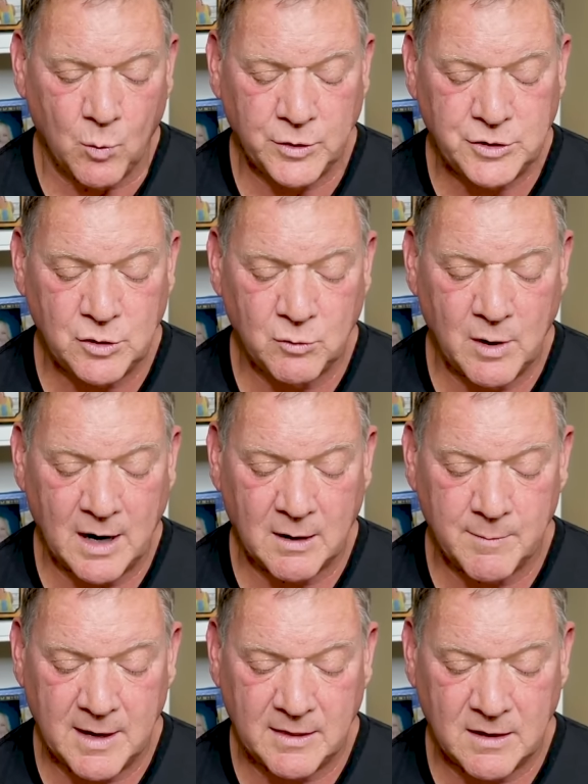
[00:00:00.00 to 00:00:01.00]
would you
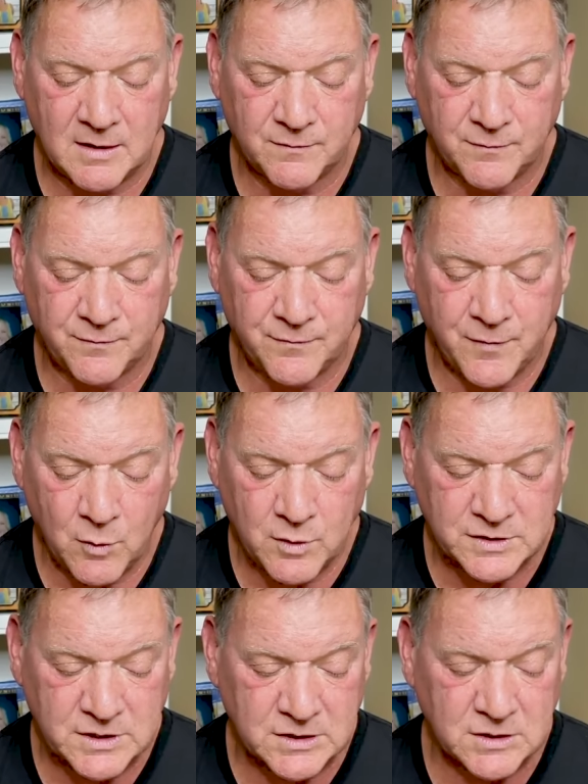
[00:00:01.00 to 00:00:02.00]
recommend that
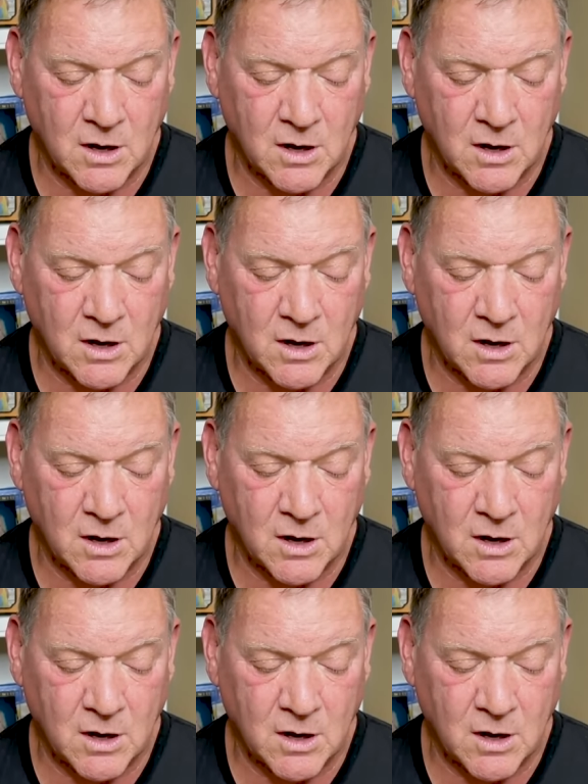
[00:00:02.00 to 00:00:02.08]
focuses